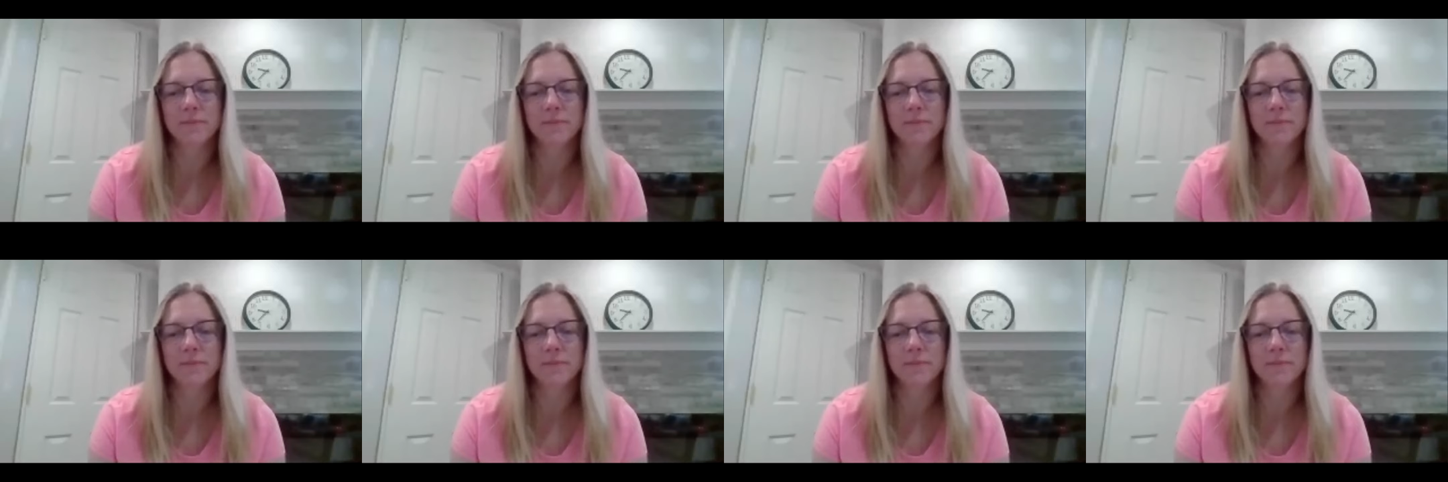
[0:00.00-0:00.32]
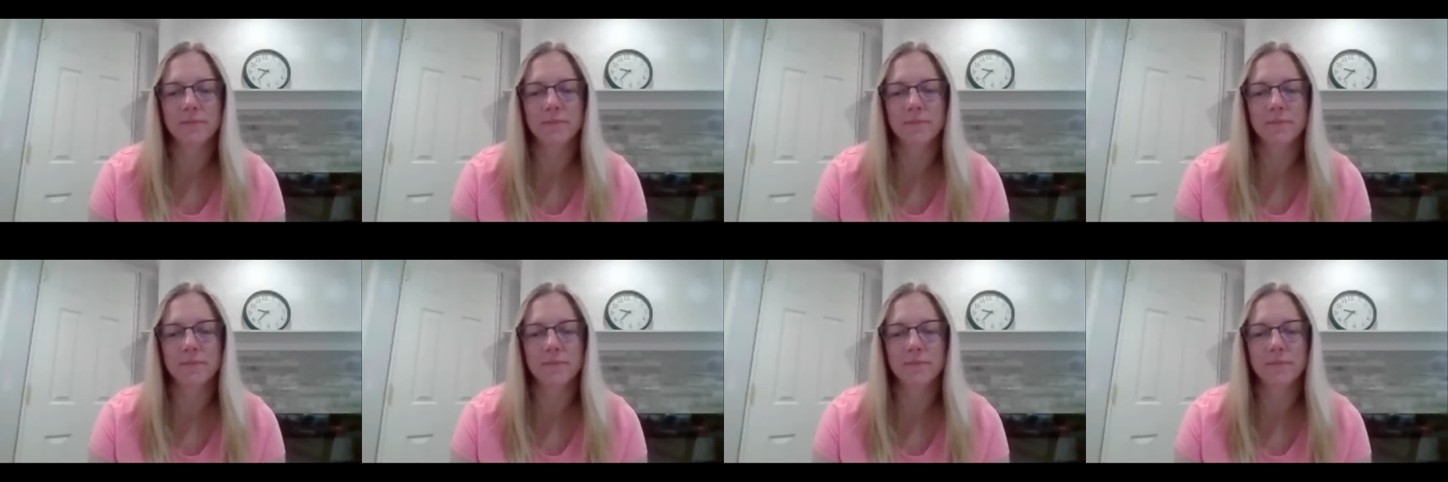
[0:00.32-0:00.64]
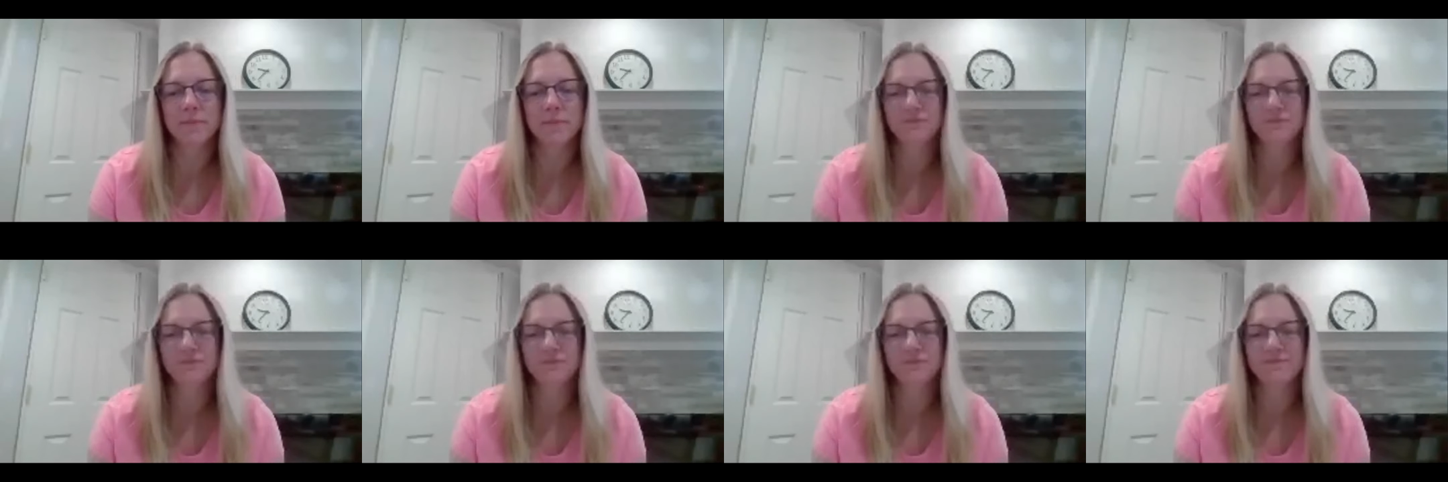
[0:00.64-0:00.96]

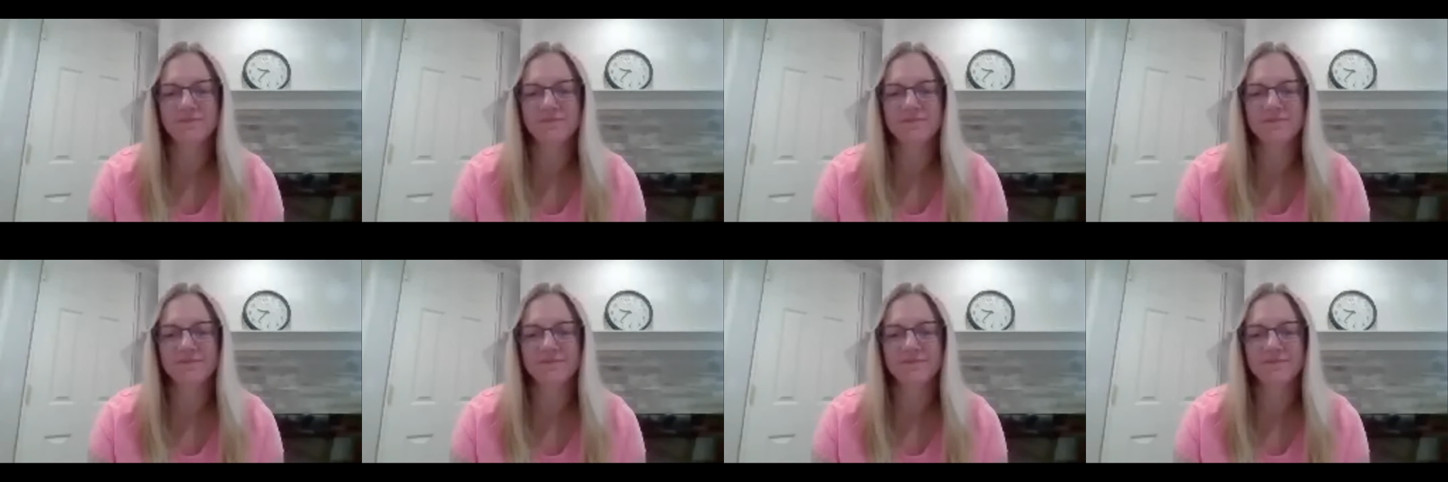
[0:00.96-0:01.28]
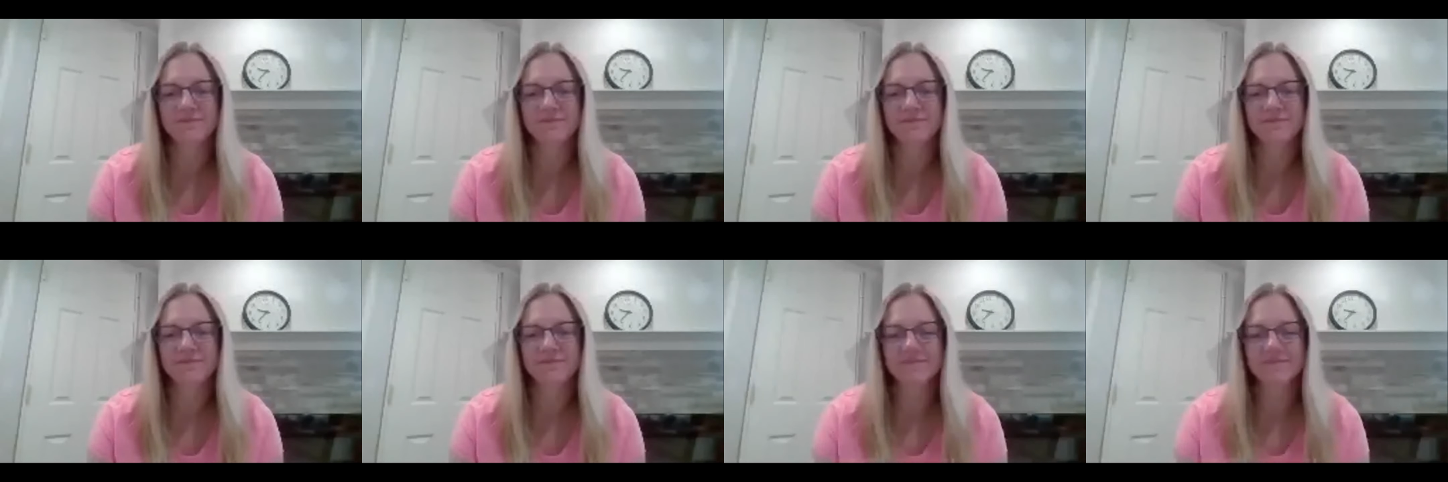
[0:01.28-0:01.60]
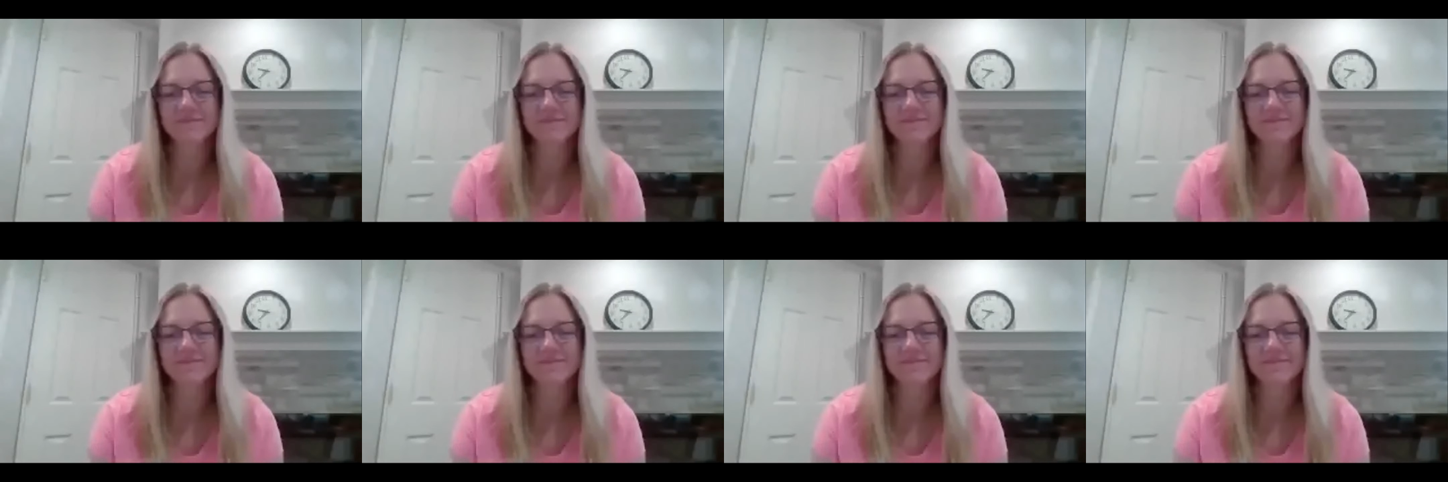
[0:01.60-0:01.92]

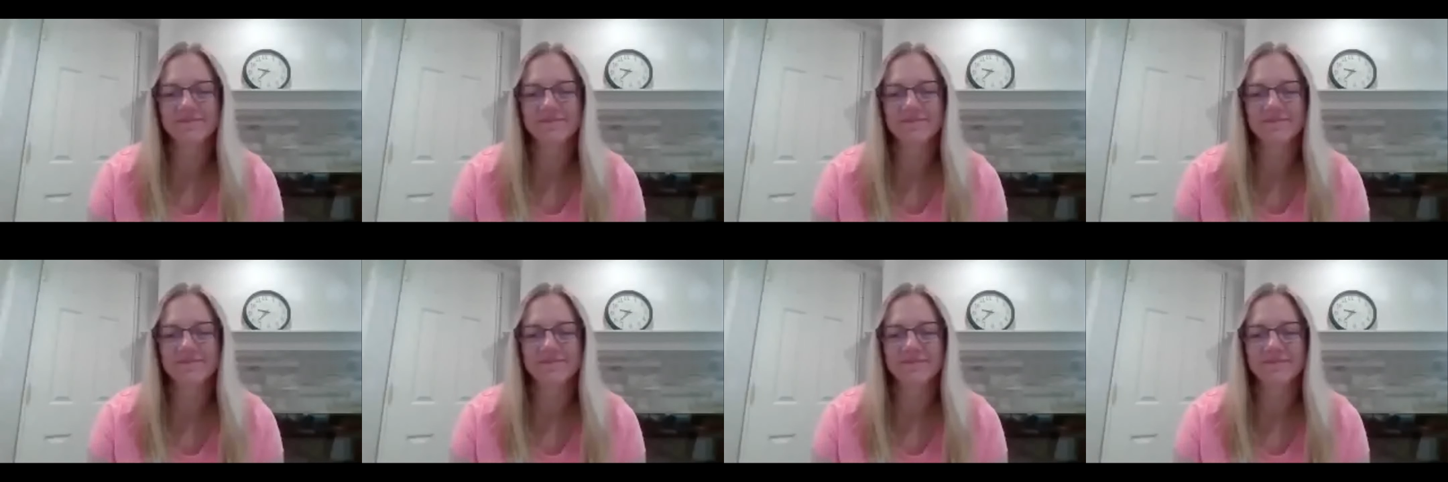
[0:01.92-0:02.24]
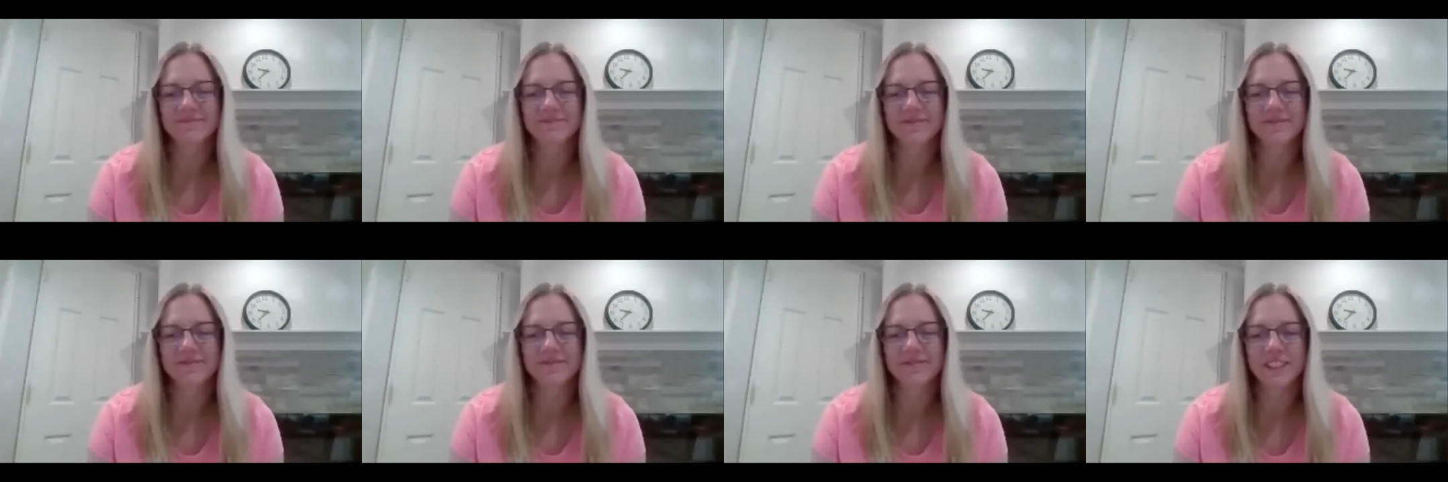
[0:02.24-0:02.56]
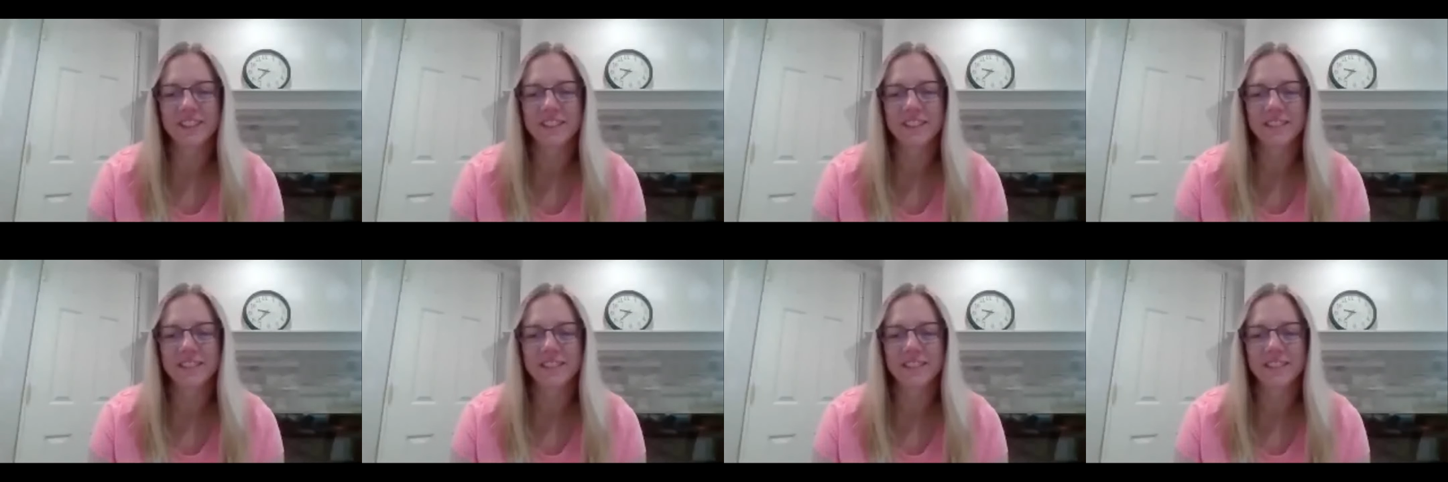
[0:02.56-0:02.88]

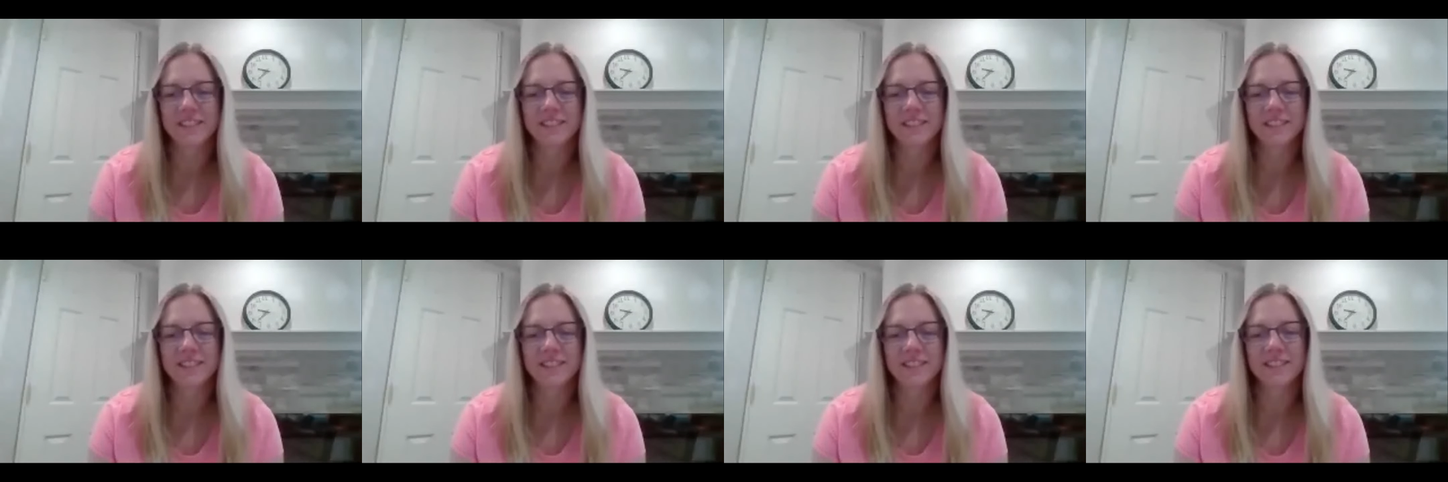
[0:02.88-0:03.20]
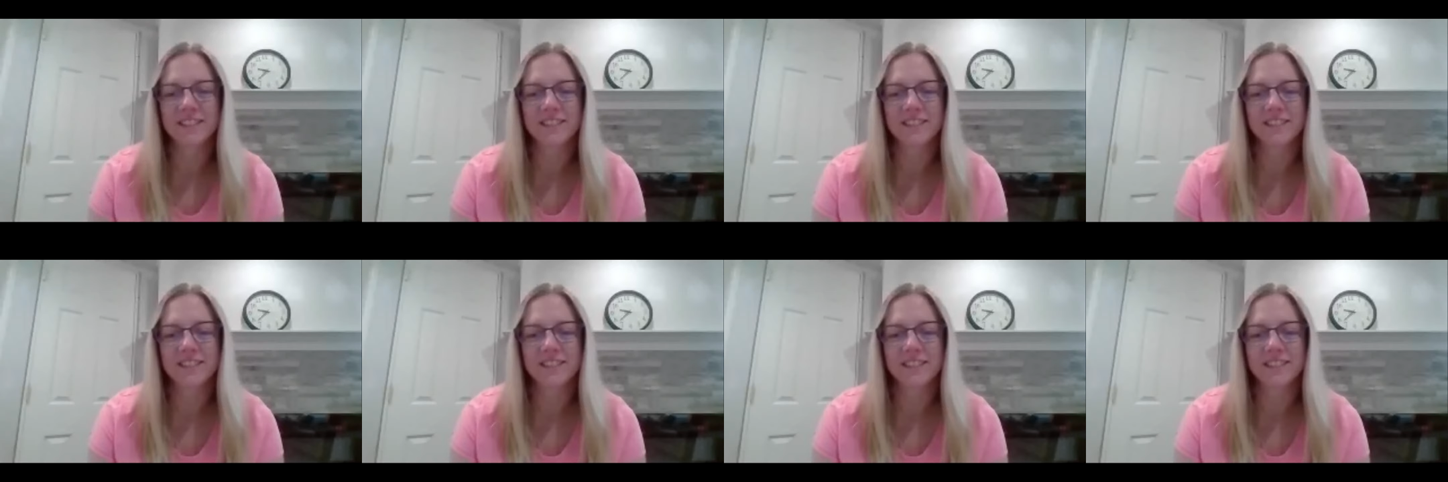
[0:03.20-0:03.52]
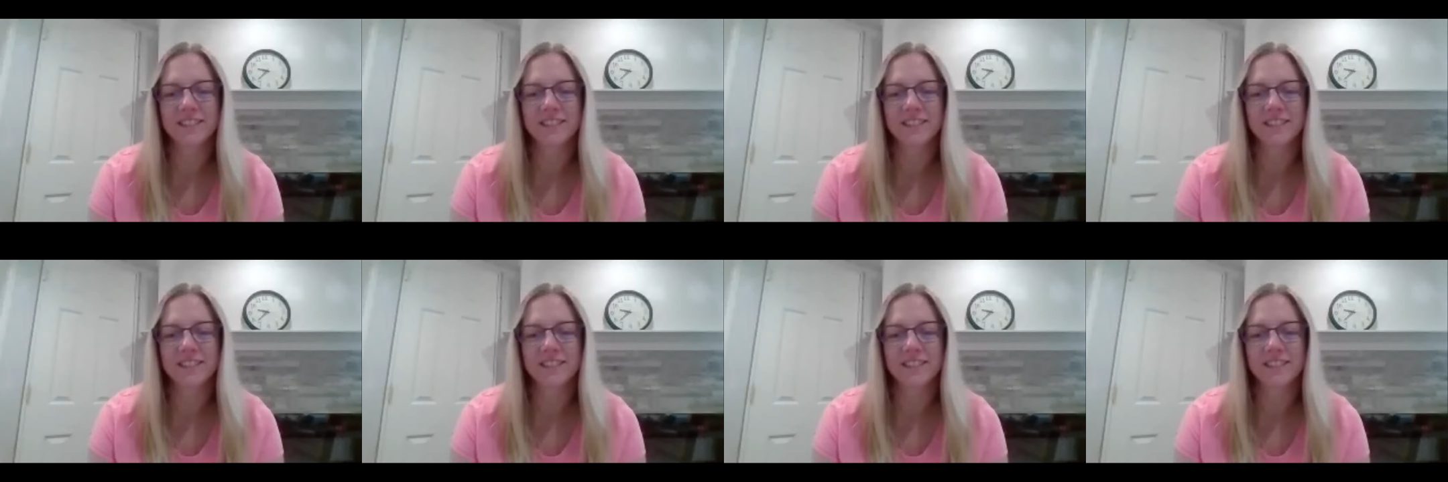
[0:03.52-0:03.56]
Nobody speaks.